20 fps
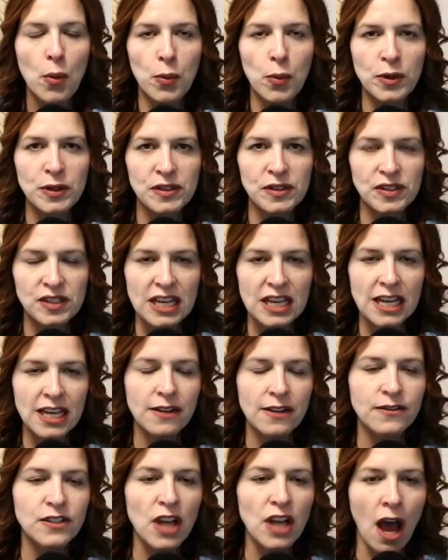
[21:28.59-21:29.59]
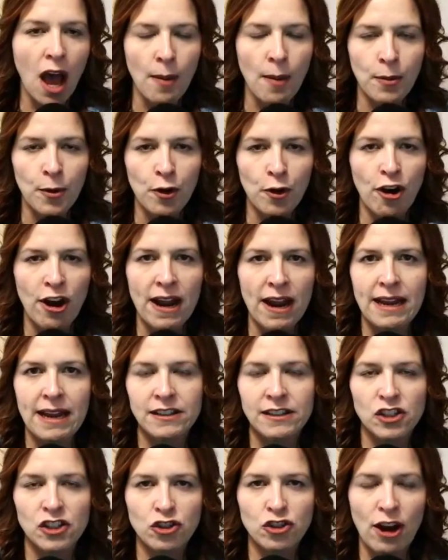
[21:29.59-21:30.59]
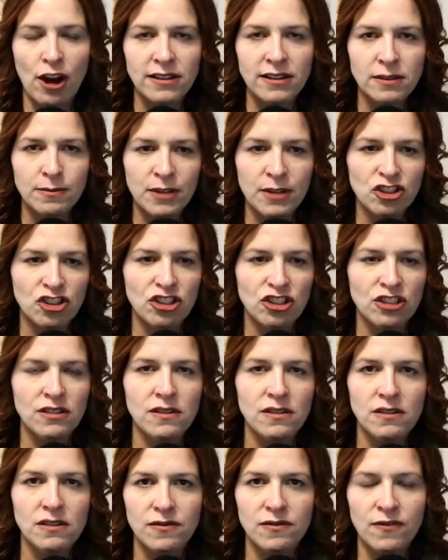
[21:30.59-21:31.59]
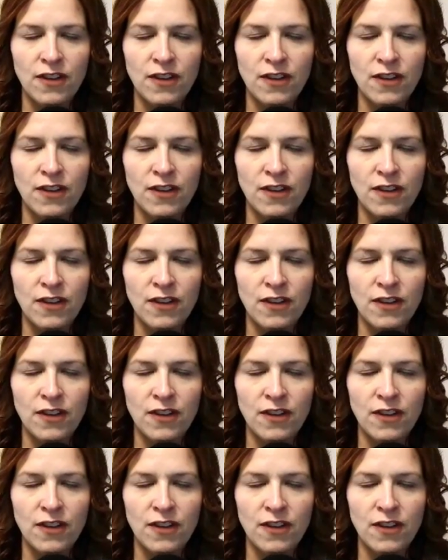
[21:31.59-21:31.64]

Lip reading: received upgrades, transmissions,